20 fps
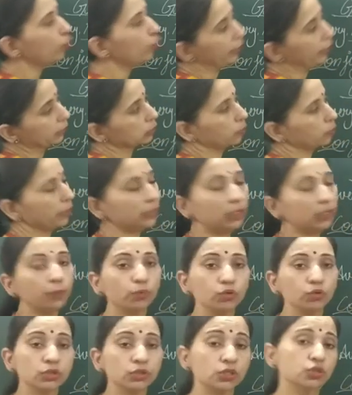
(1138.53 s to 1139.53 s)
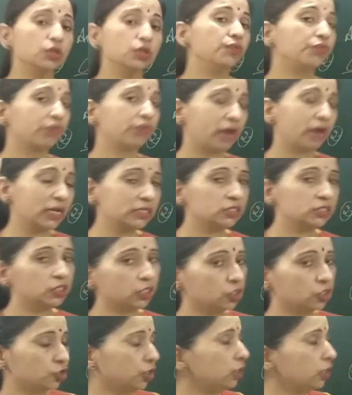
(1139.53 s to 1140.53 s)
who explain the process of
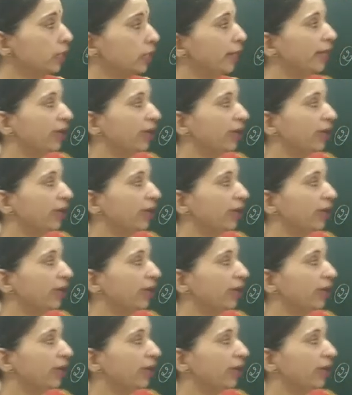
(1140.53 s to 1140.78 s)
transduction,